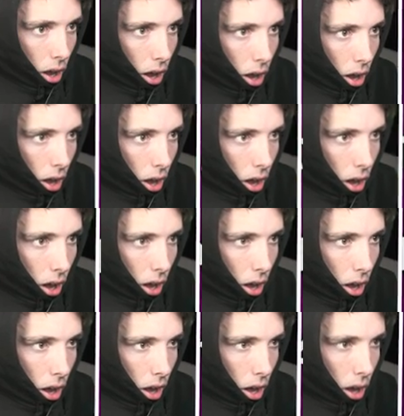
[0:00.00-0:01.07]

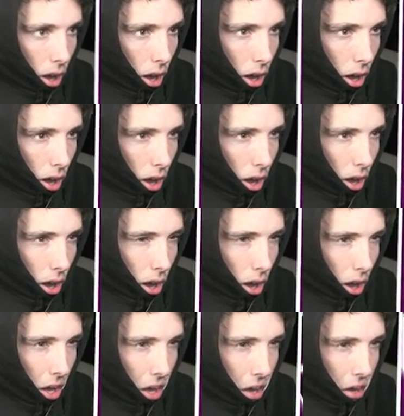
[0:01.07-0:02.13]

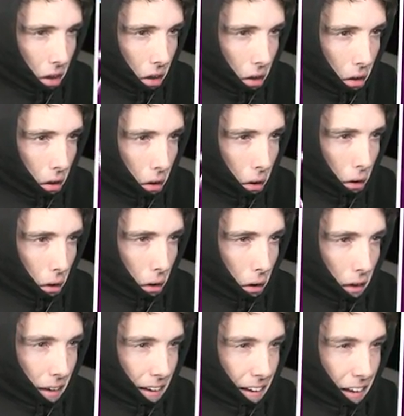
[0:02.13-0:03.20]

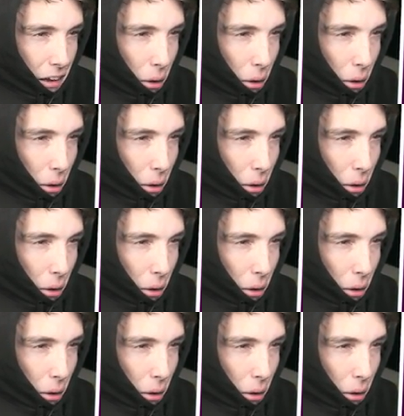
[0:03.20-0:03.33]
Nobody speaks.